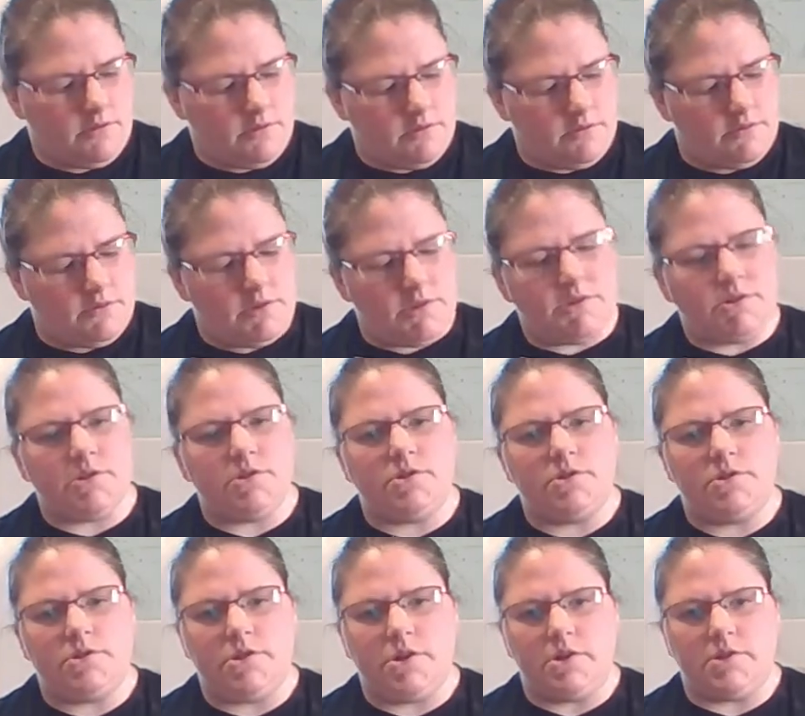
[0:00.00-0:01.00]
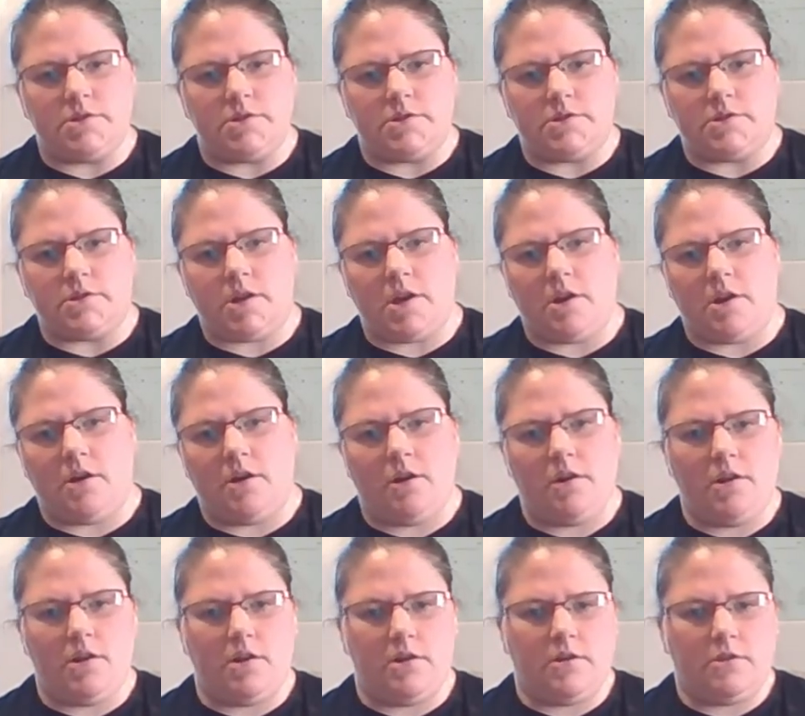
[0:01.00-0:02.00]
And this is Jesus
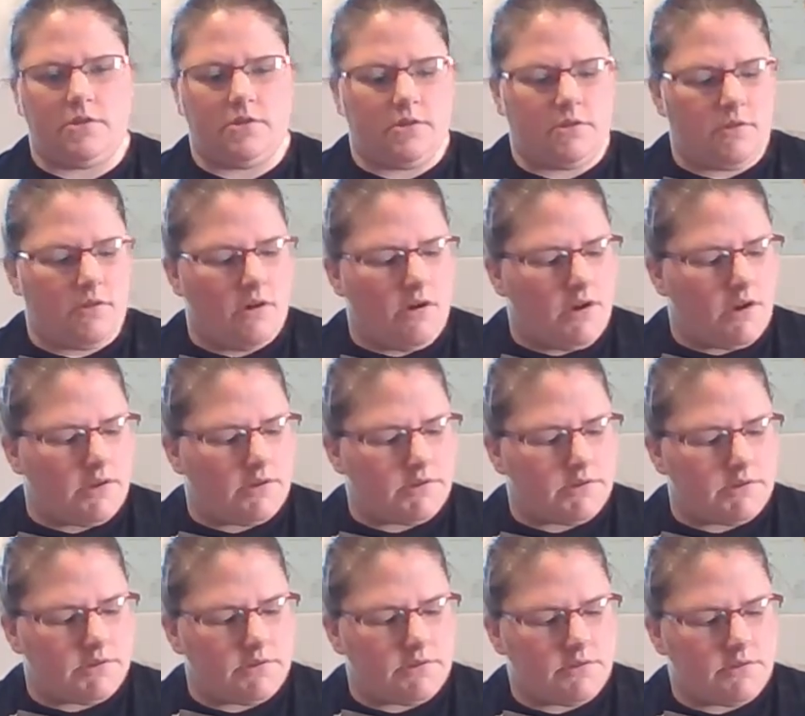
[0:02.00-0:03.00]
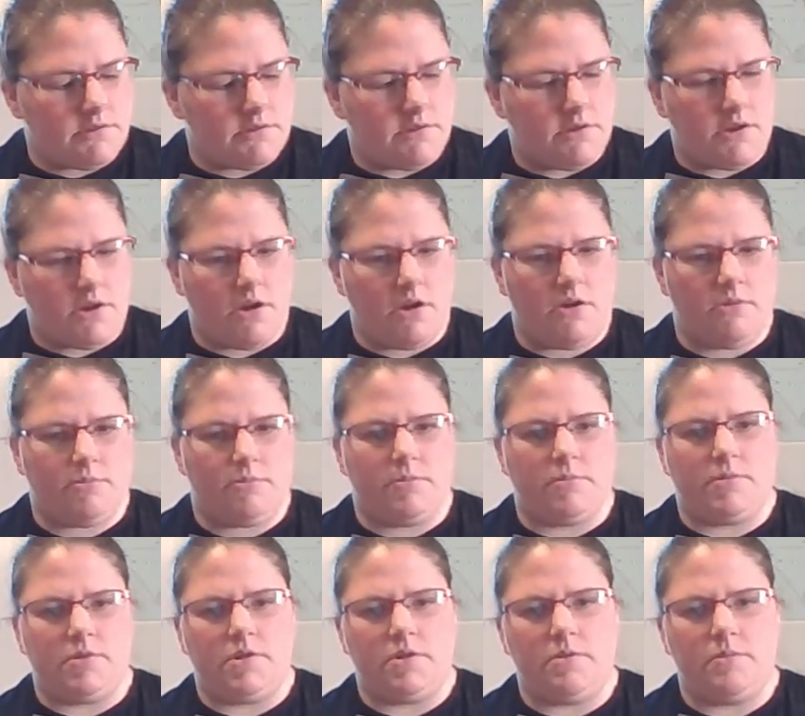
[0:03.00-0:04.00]
carrying the cross up
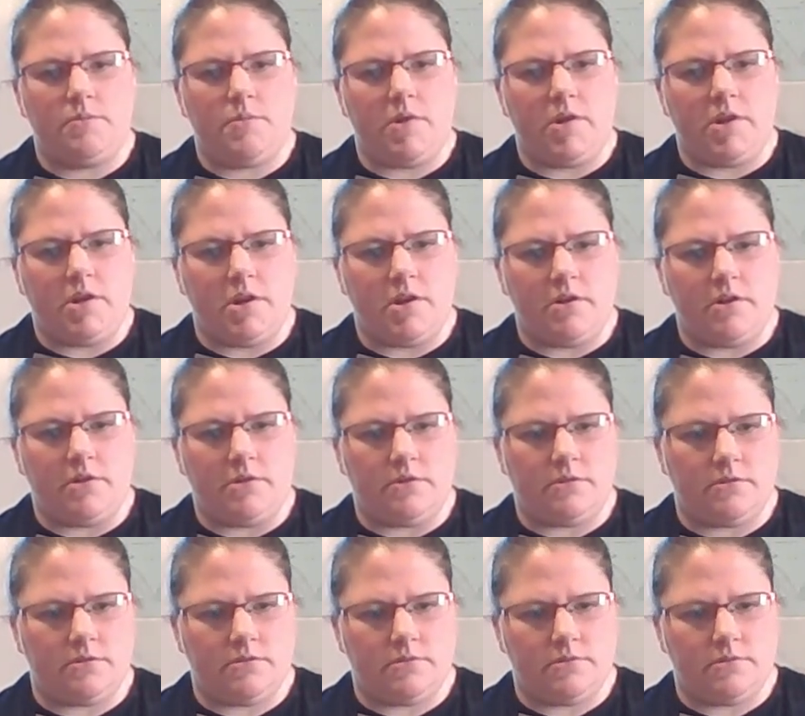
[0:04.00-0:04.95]
to the big hill.